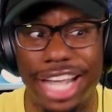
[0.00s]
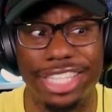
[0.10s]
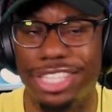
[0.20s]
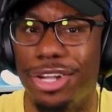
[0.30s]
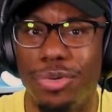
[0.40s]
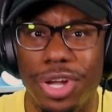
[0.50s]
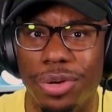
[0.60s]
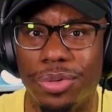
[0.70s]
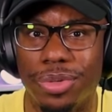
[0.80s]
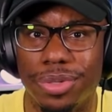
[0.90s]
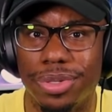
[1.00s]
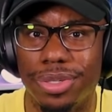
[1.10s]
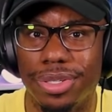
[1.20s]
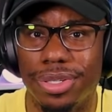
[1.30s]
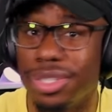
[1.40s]
I just don't know.
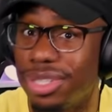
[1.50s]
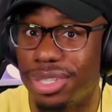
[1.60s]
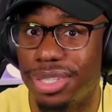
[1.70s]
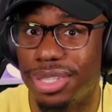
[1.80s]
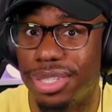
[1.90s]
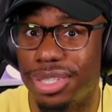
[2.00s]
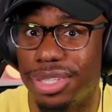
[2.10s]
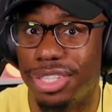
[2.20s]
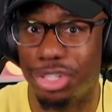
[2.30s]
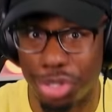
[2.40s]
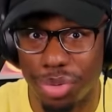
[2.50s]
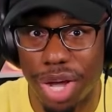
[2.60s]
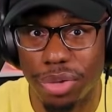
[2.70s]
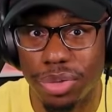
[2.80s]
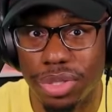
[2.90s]
Do you
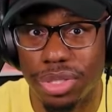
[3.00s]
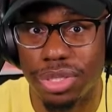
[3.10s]
know?